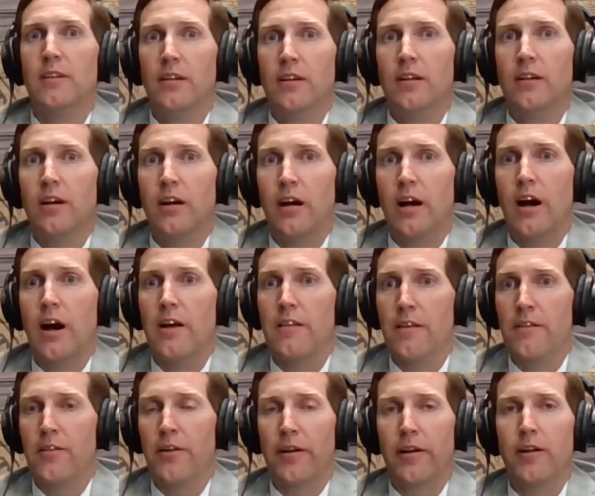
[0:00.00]

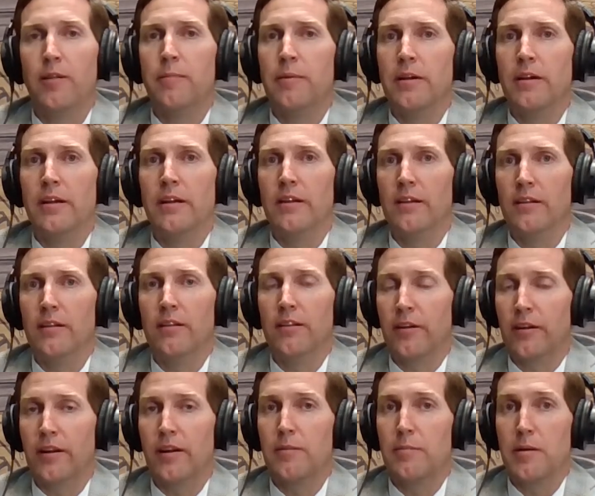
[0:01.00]
That they're going to
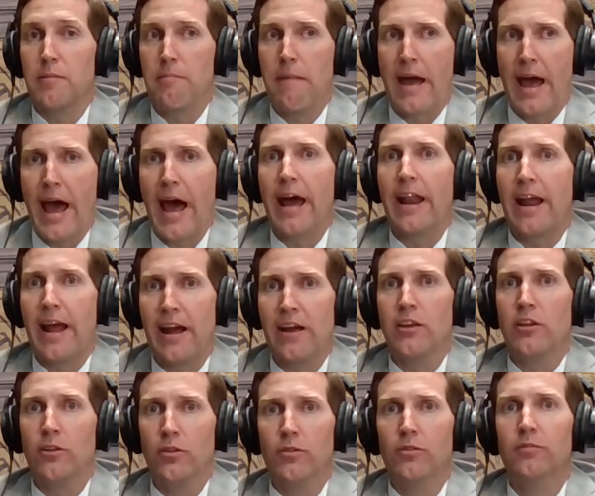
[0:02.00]
be mad
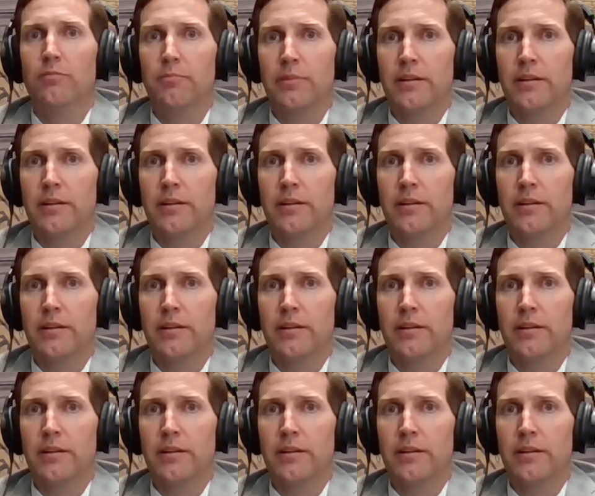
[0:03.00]
at you